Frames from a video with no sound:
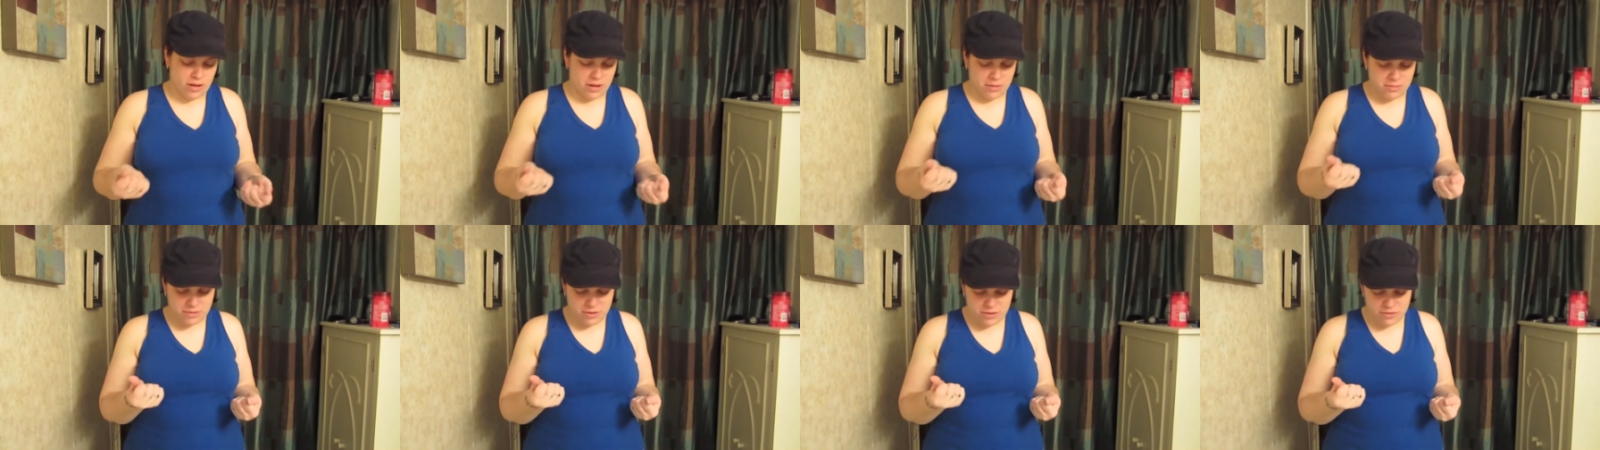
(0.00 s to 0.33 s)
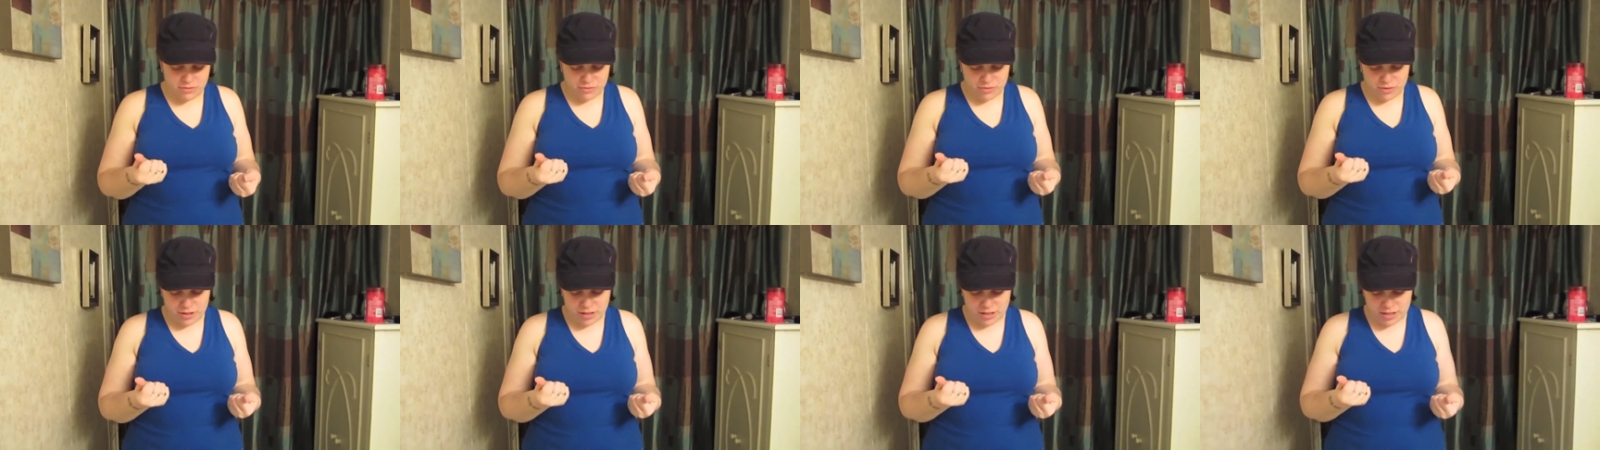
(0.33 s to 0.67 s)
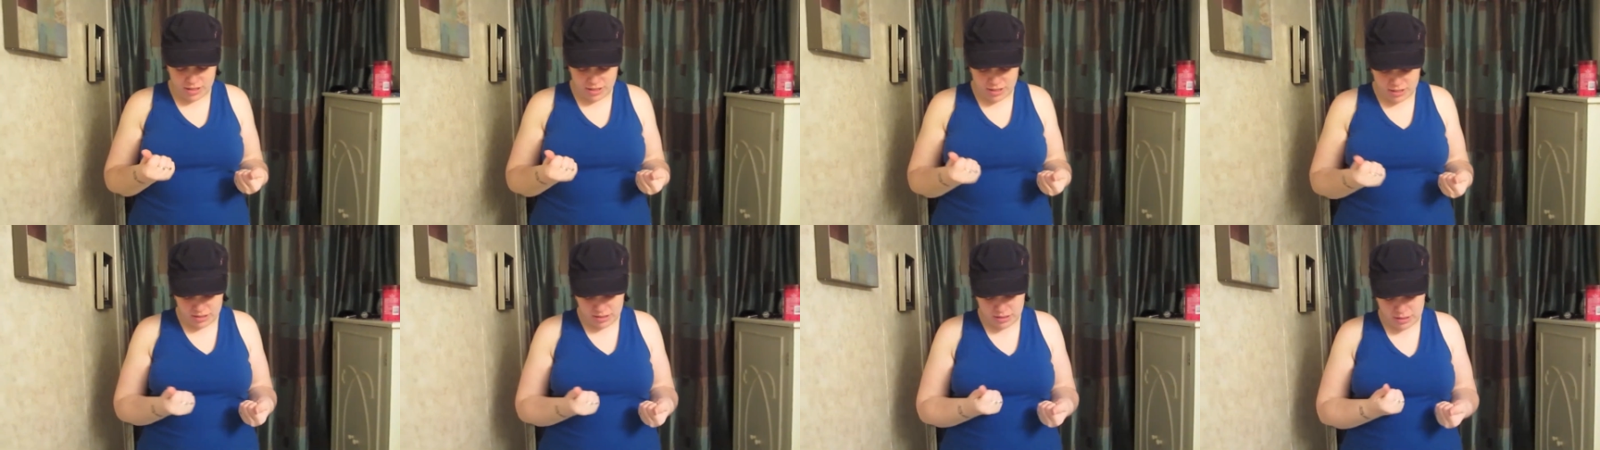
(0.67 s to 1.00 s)
I'm just
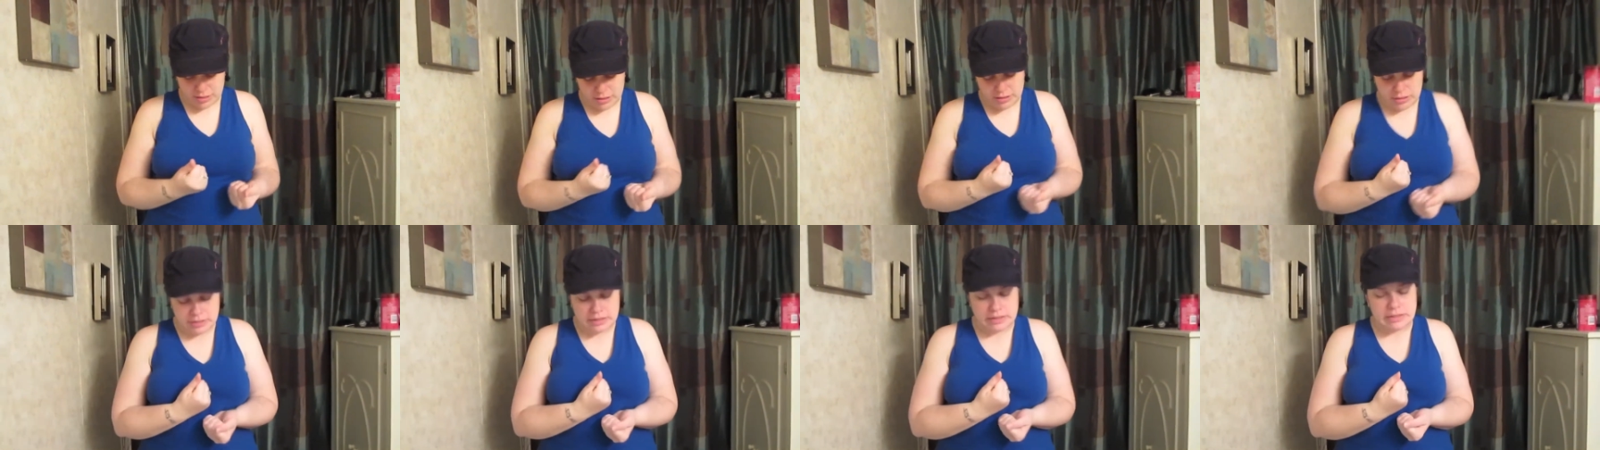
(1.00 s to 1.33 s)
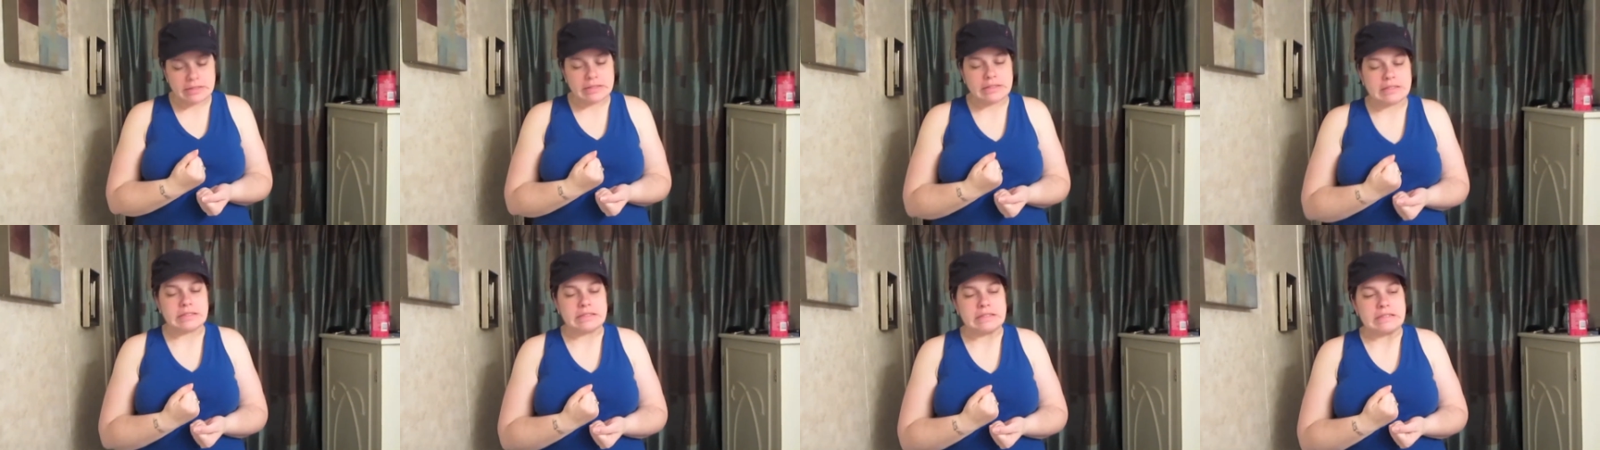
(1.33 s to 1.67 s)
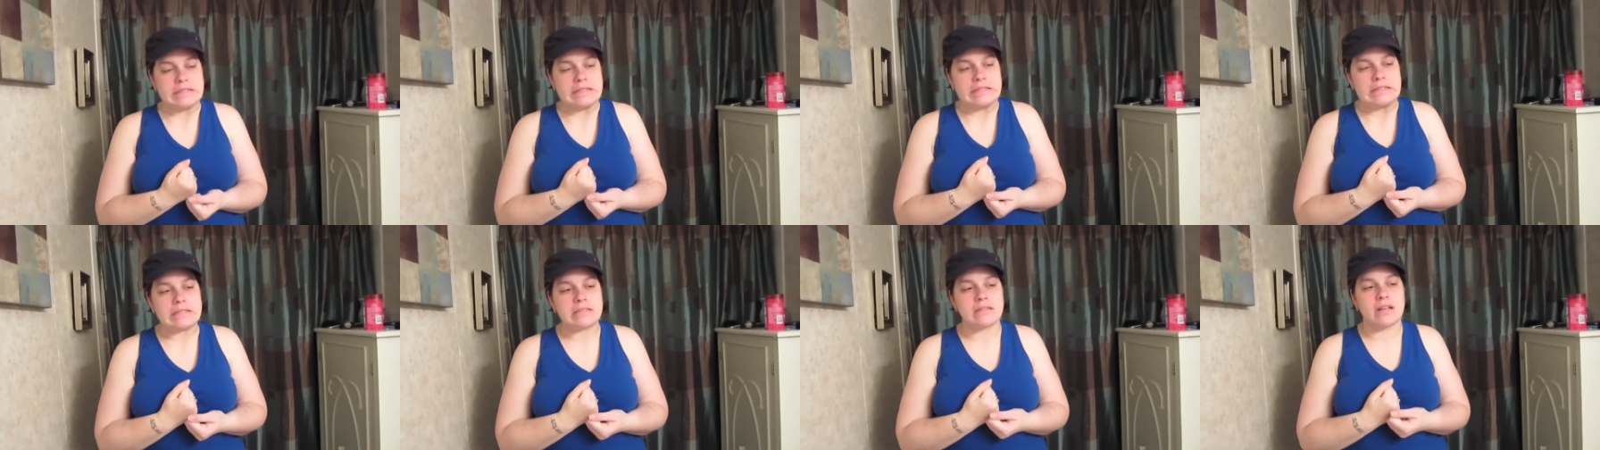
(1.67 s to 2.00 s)
really,
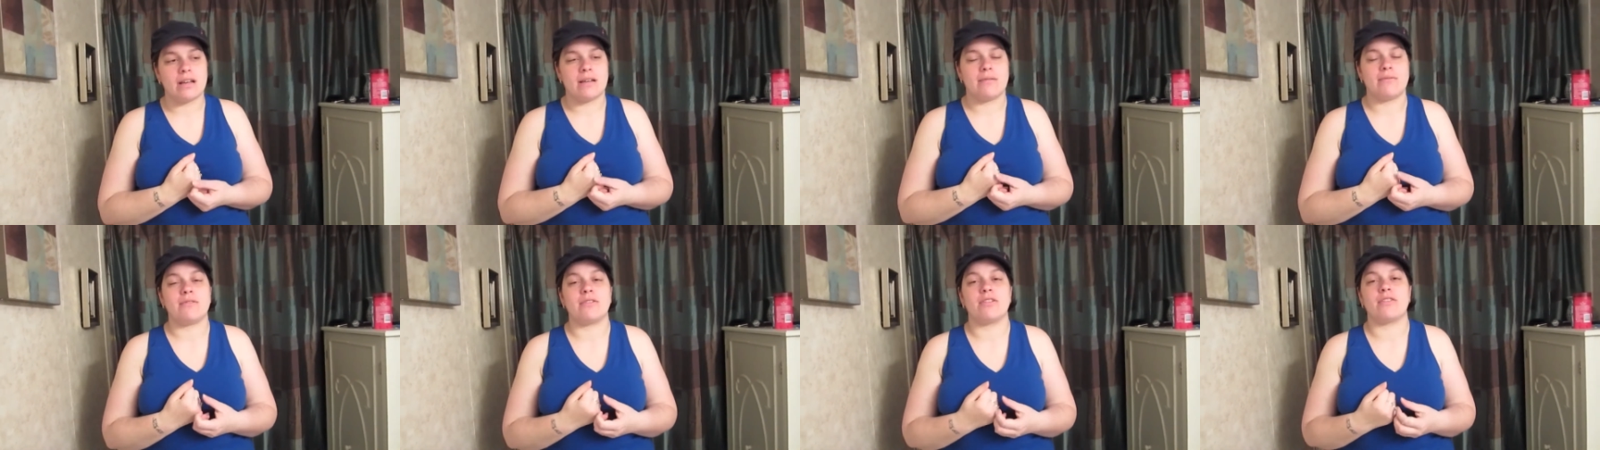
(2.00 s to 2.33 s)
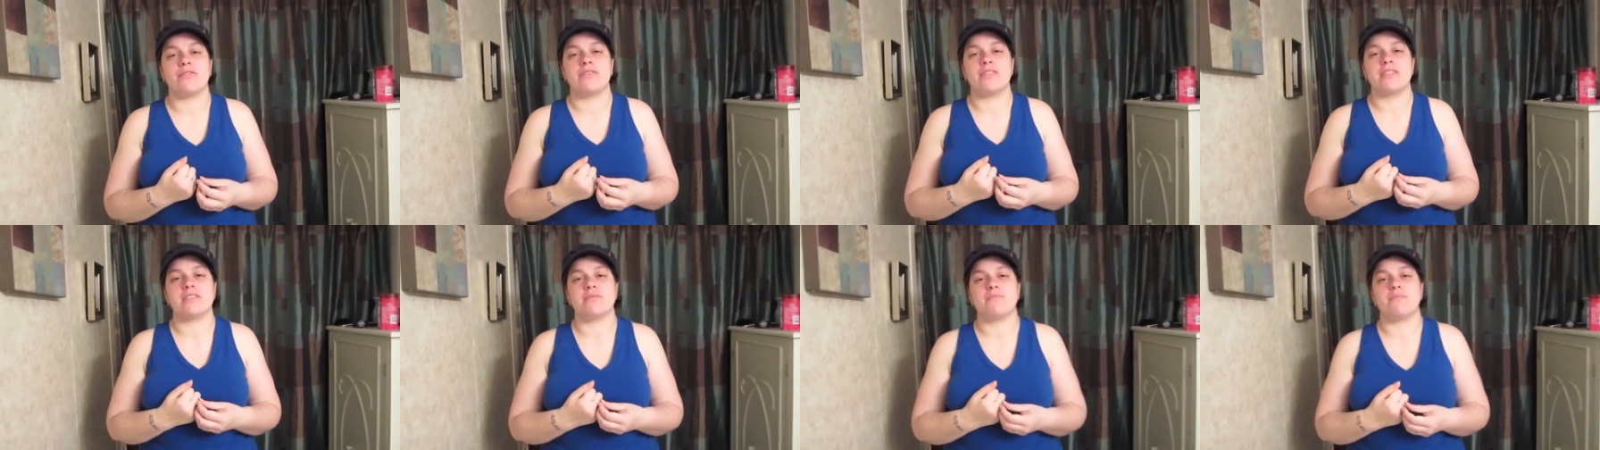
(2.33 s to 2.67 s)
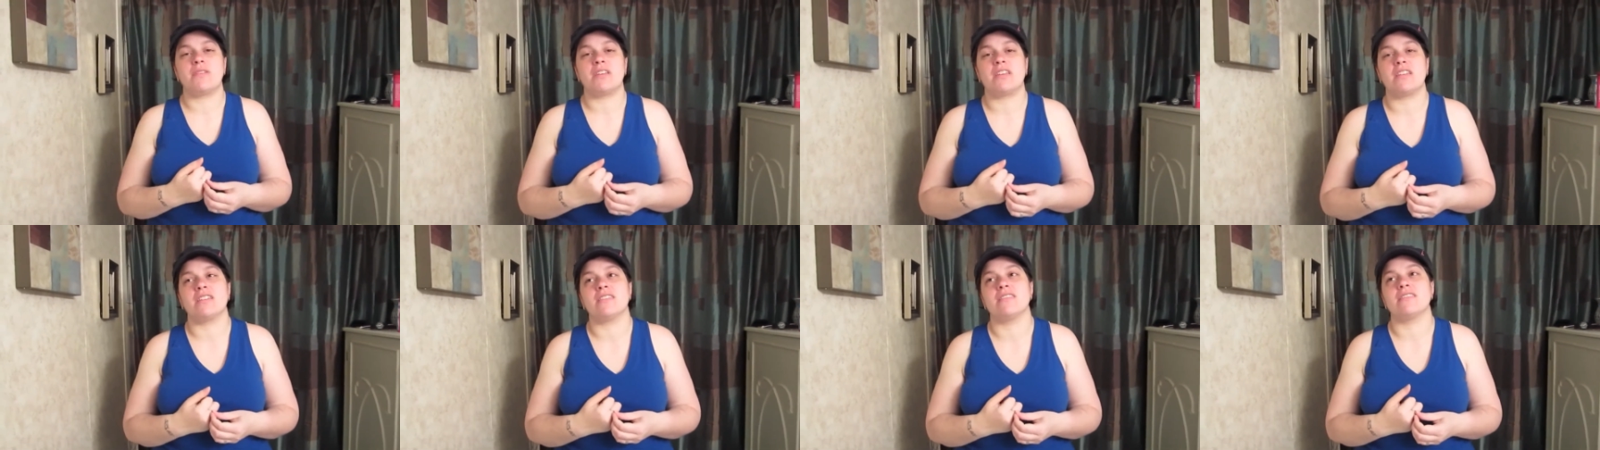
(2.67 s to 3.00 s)
I'm nervous
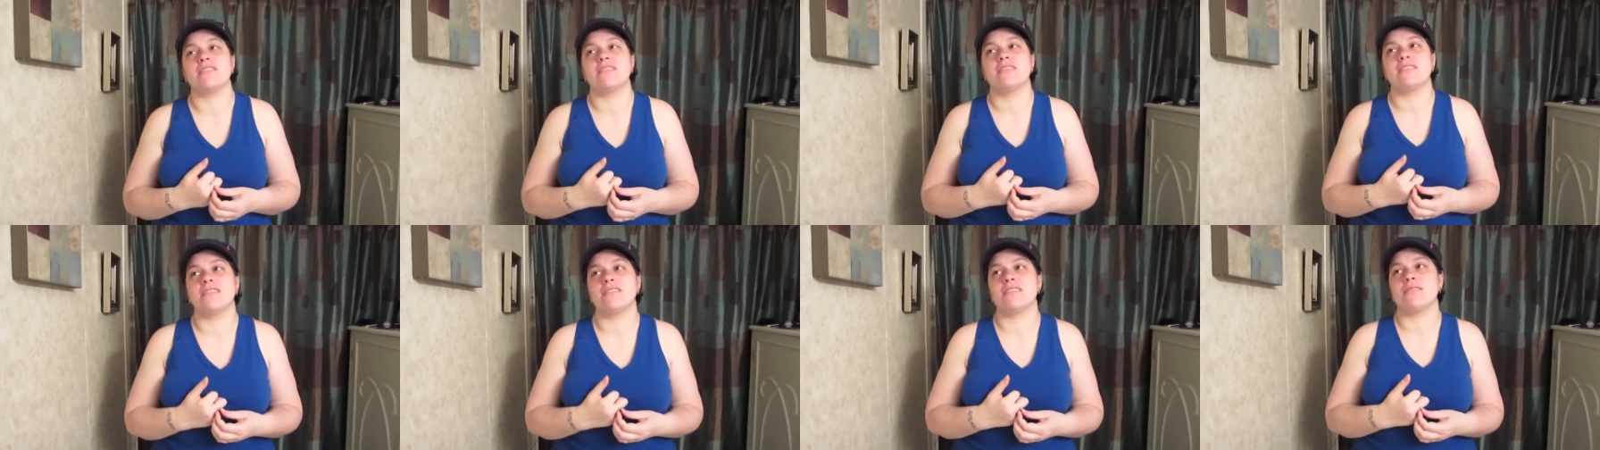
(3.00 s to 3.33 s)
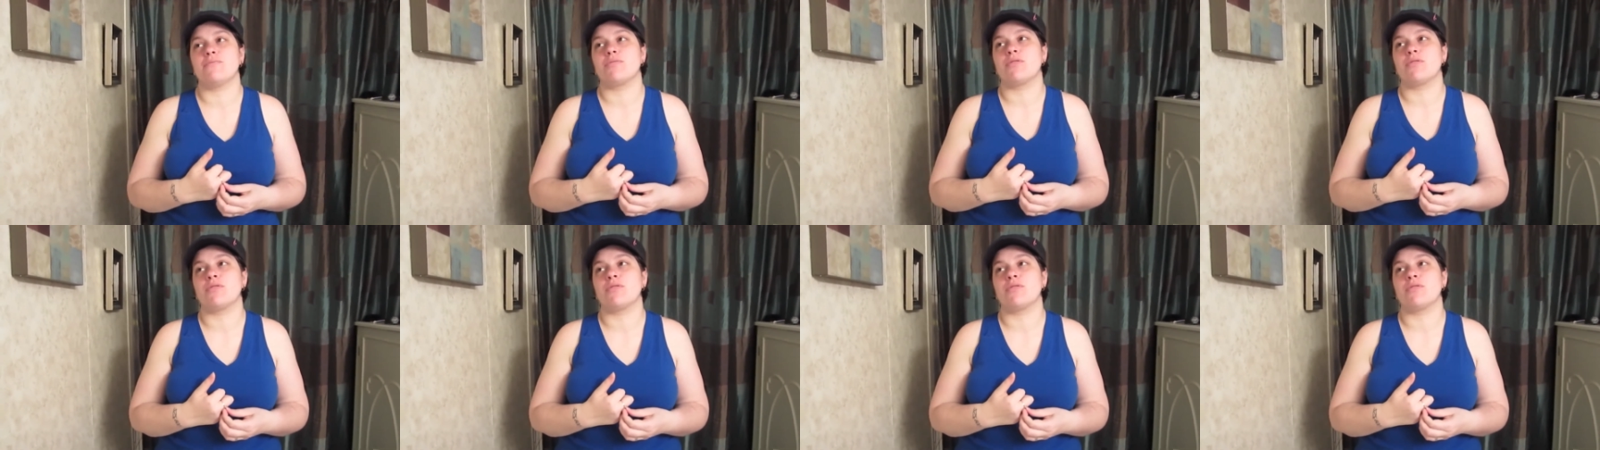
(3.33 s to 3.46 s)
because